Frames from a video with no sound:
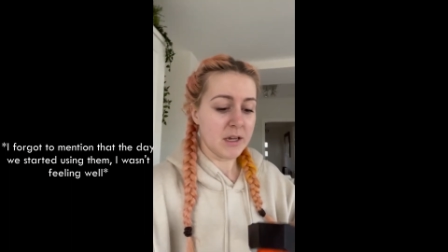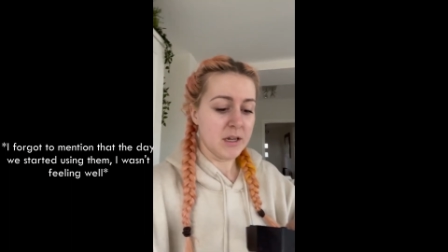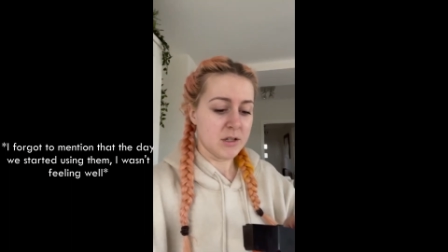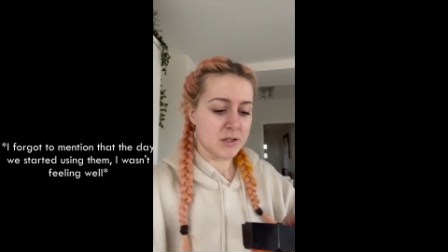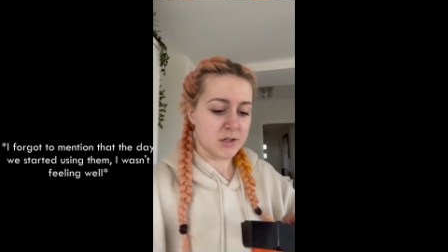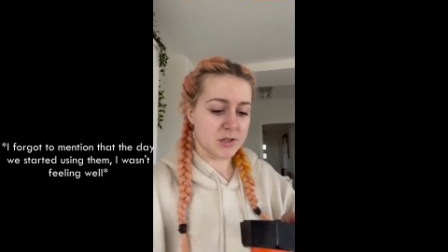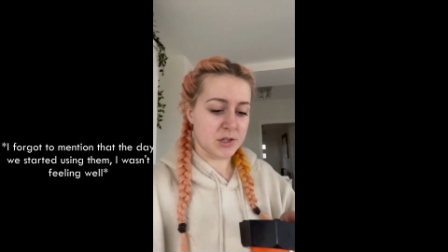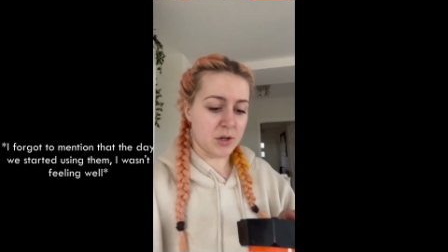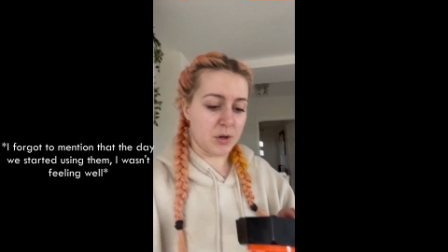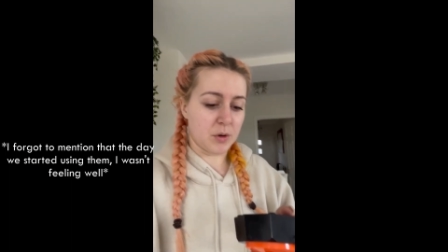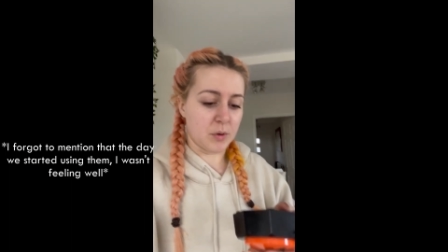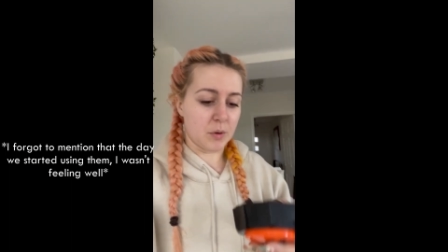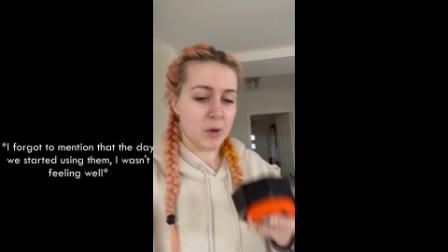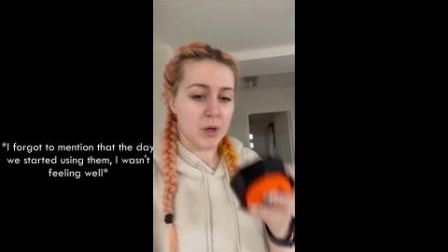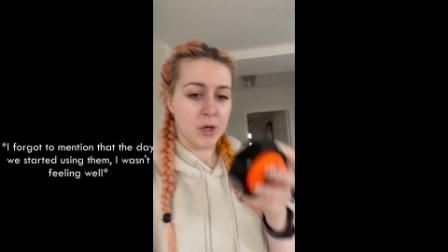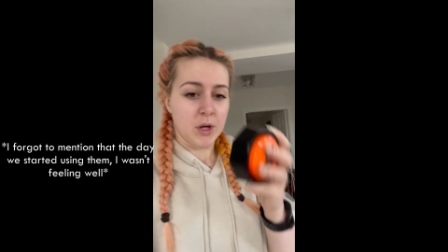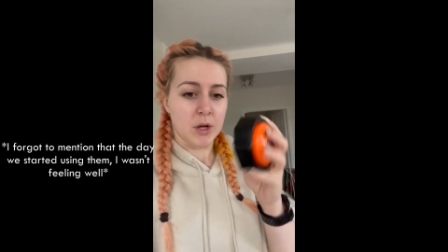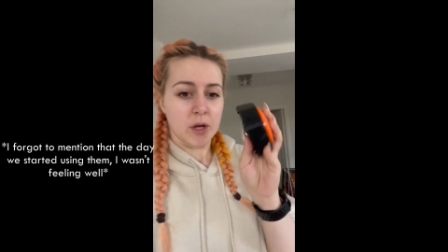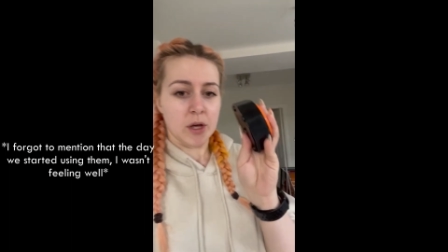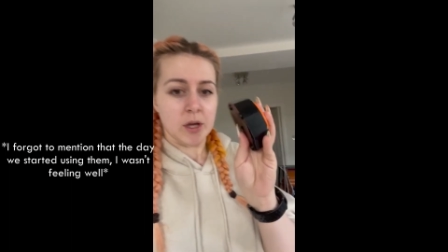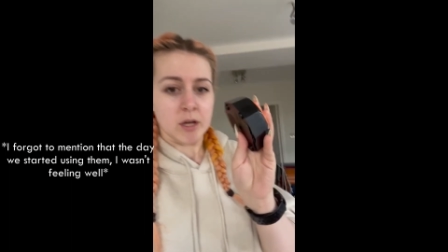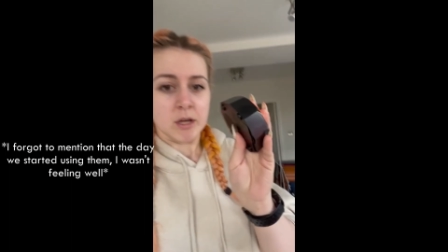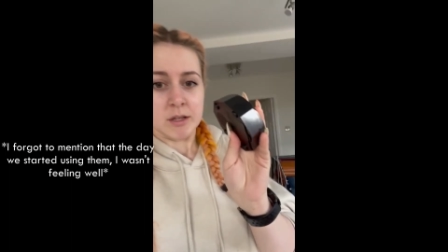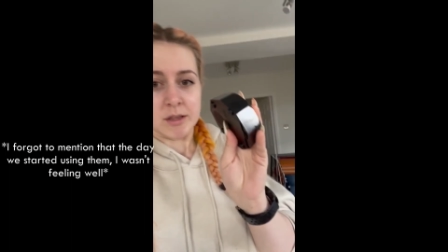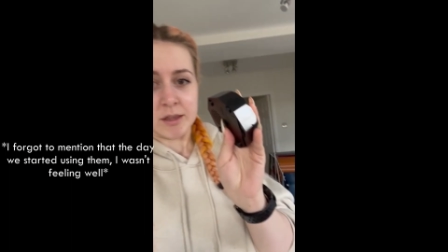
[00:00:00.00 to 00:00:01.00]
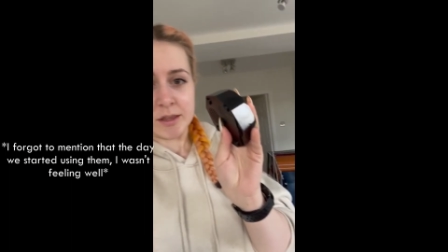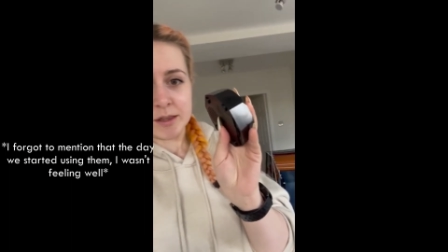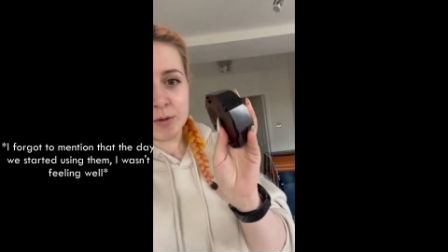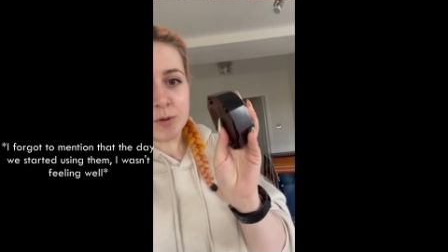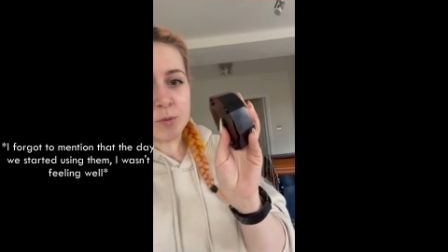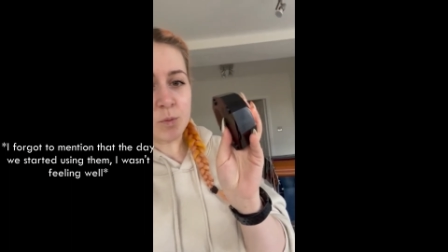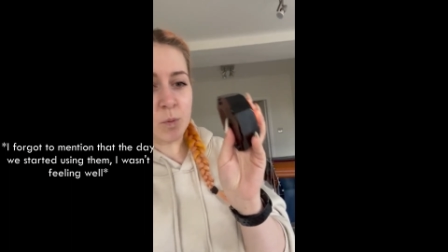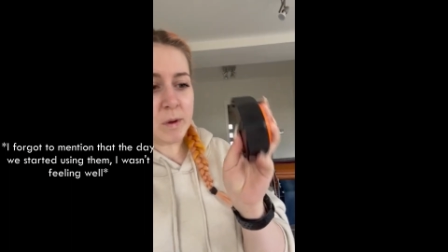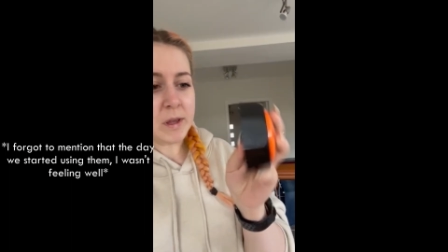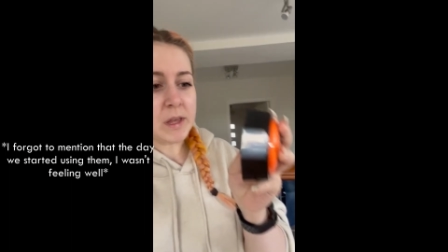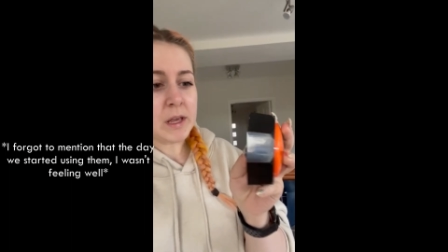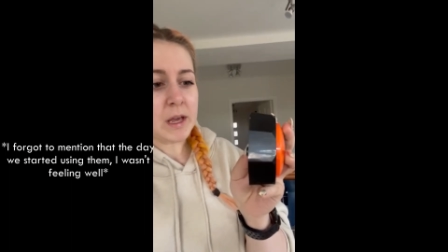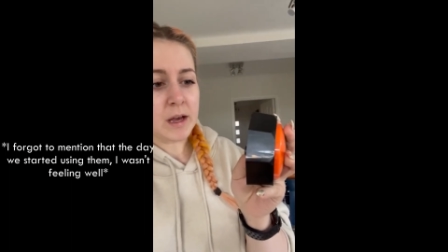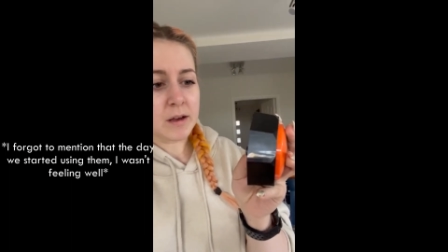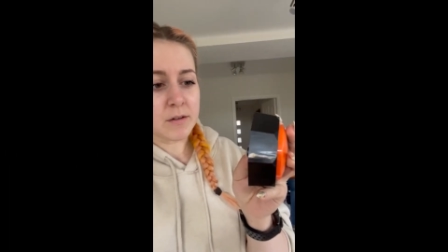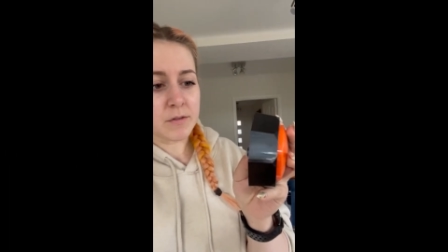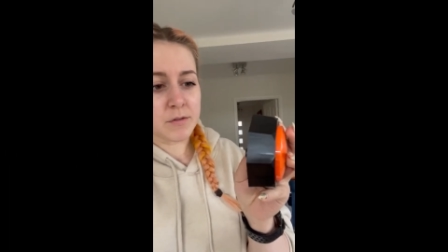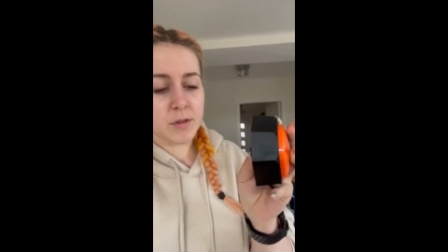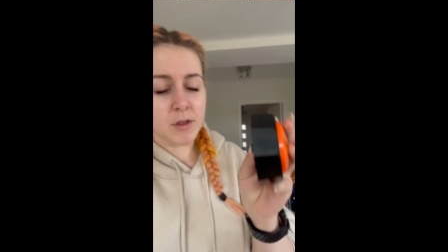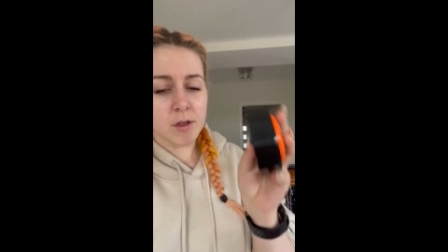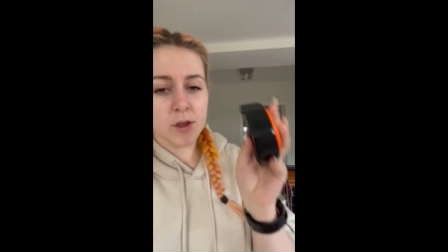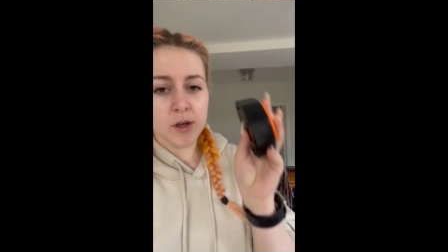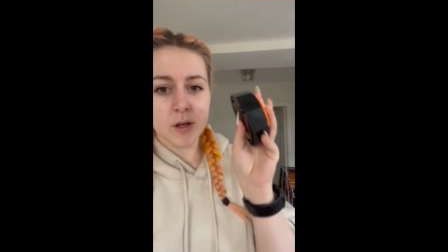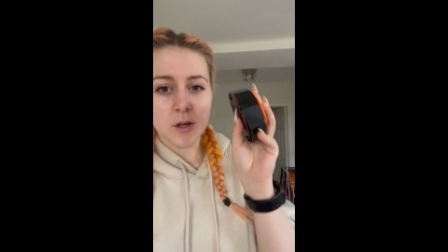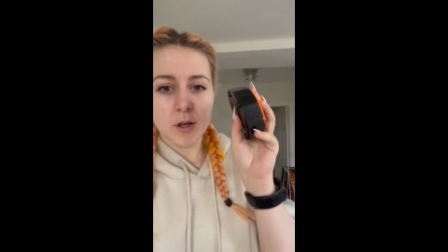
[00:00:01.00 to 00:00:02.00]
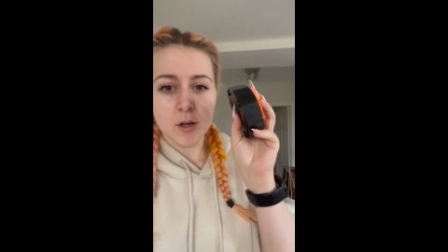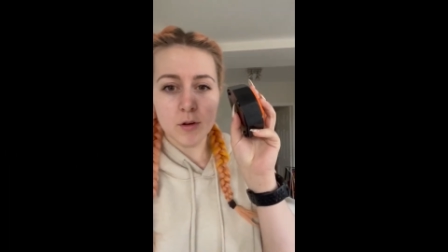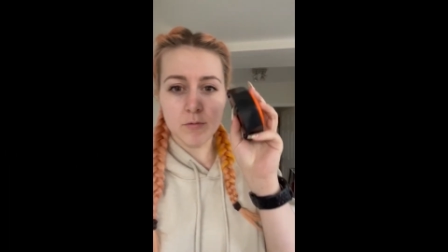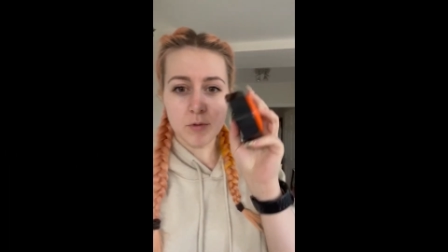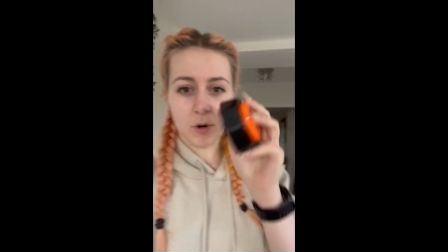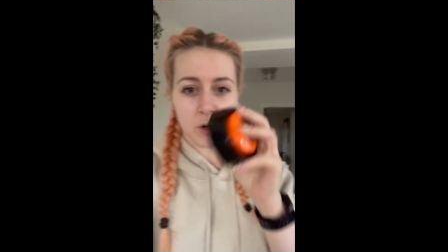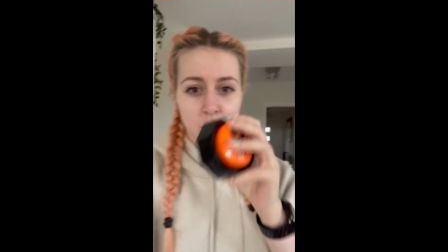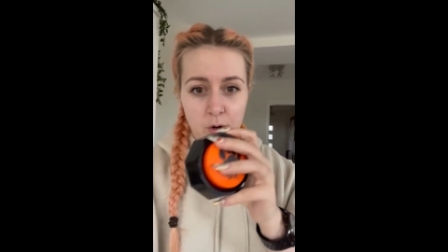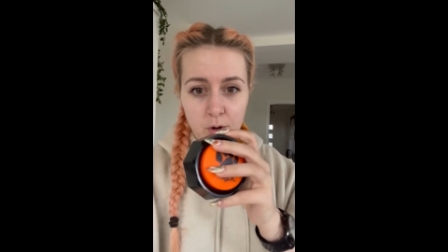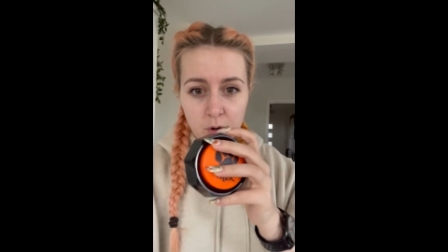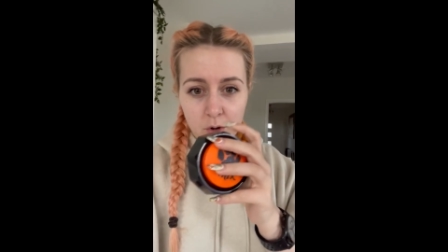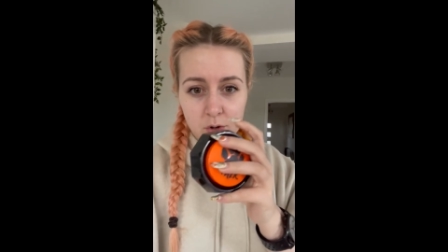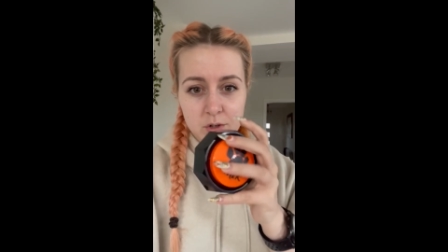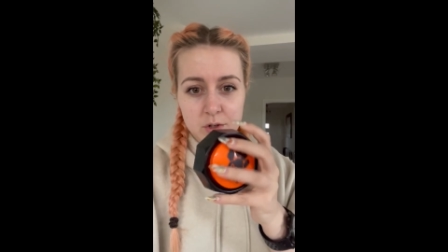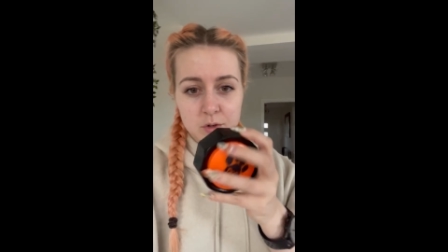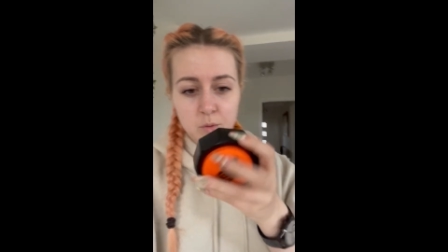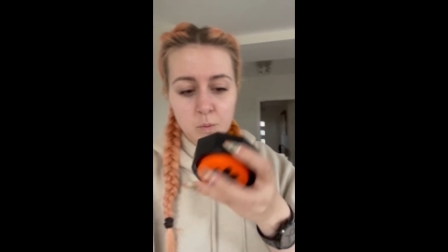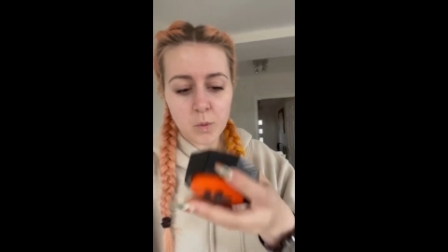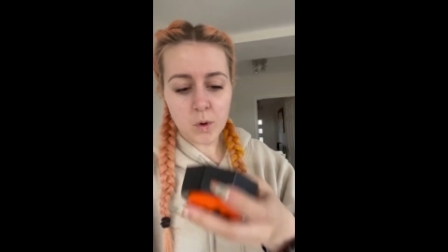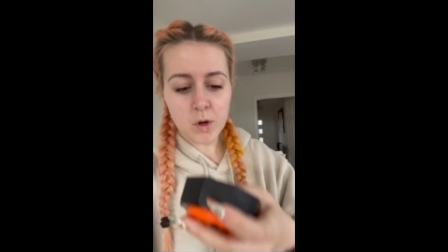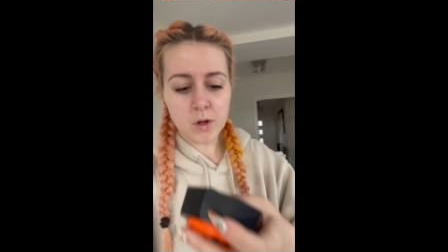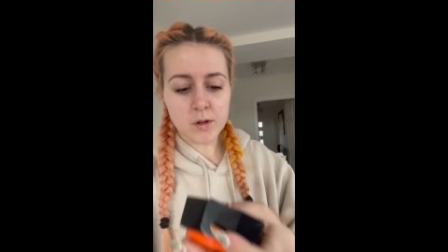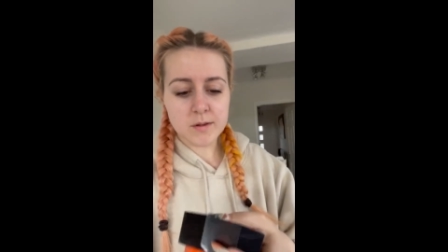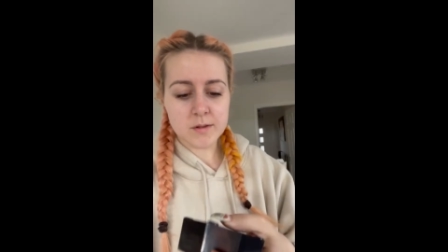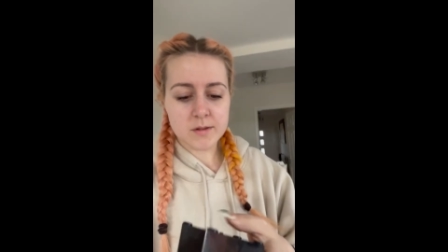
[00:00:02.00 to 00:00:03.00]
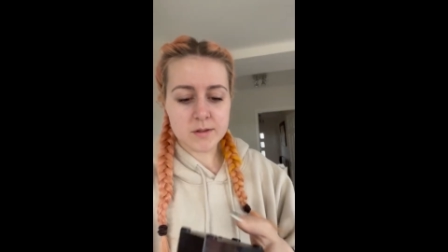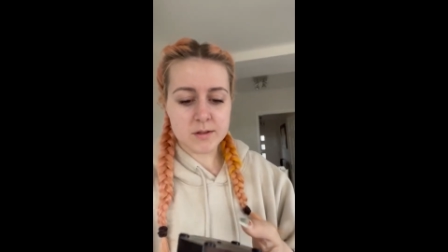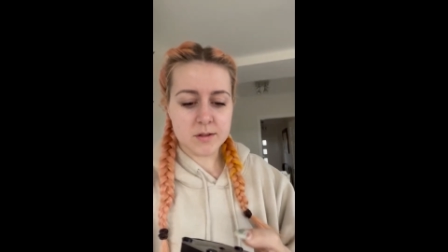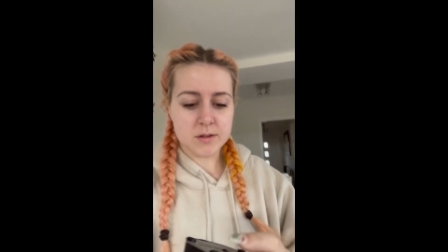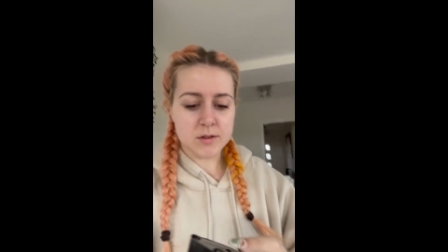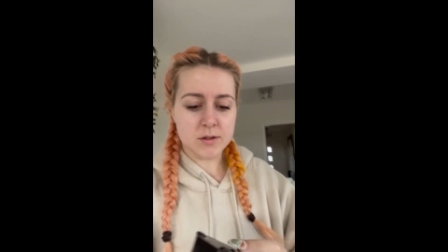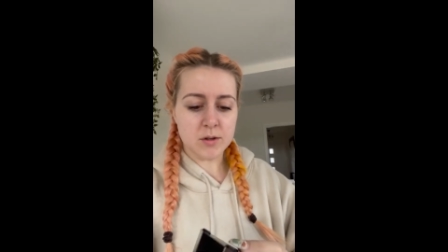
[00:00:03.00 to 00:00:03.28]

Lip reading: So we have the recording ones,